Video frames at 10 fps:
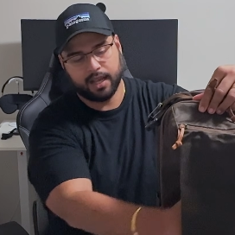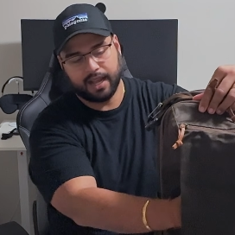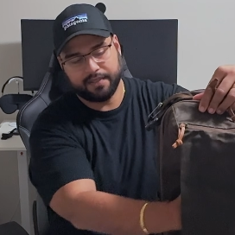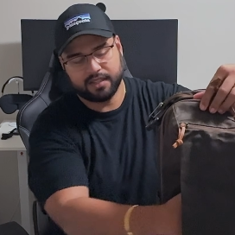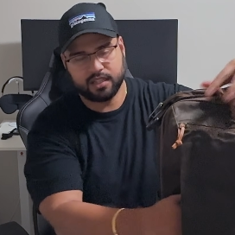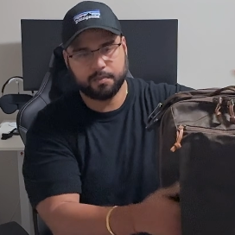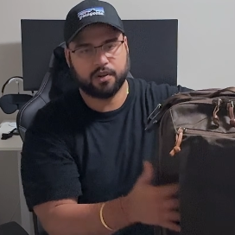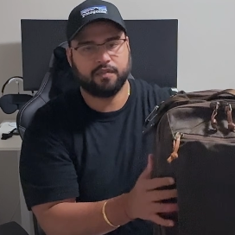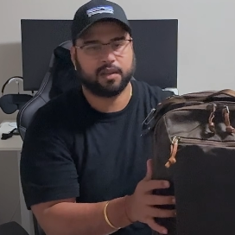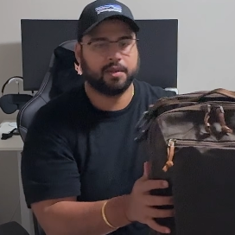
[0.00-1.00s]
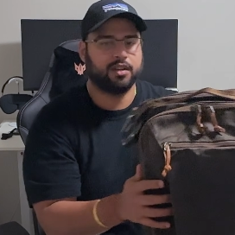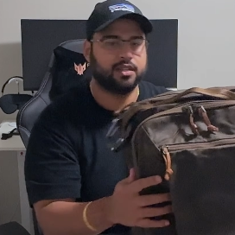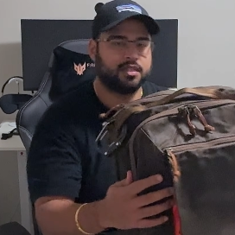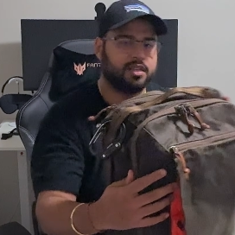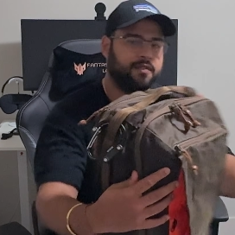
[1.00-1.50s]
And this is perfect
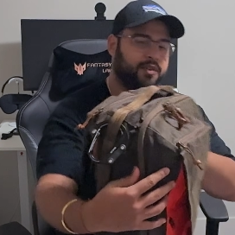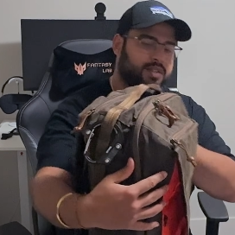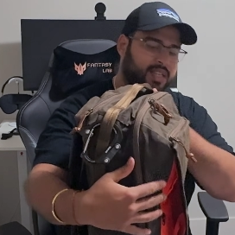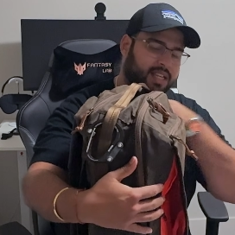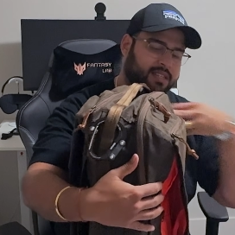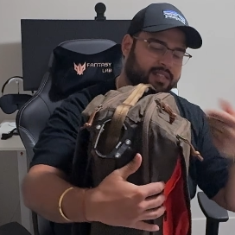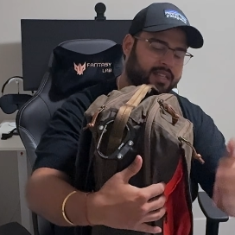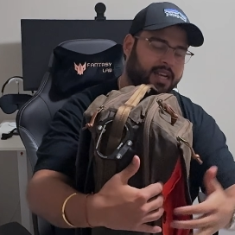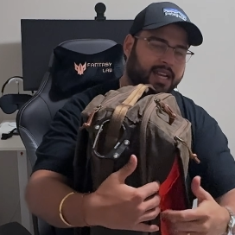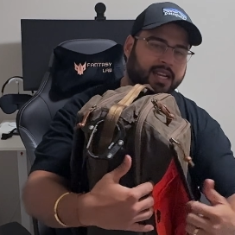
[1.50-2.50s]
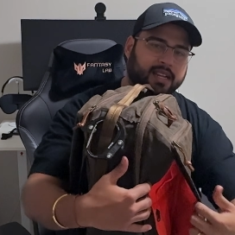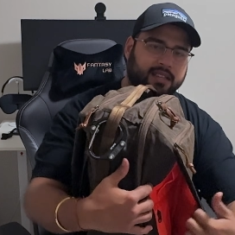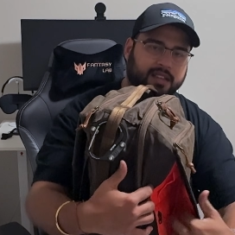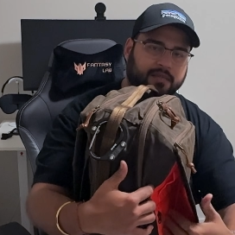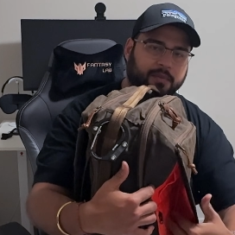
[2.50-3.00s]
because if you see inside,
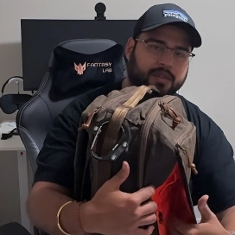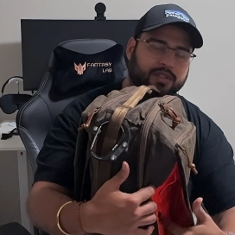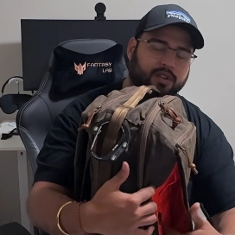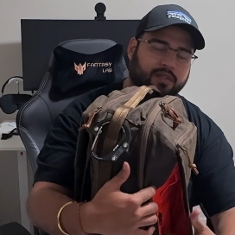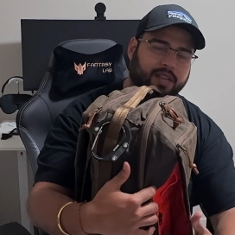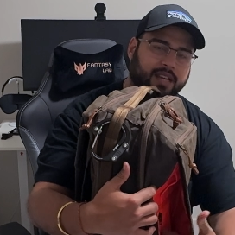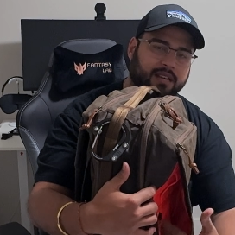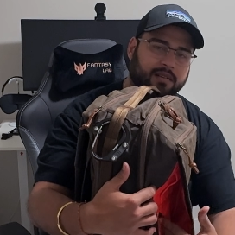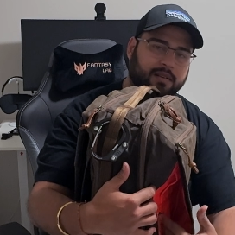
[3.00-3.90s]
they have put sort of like a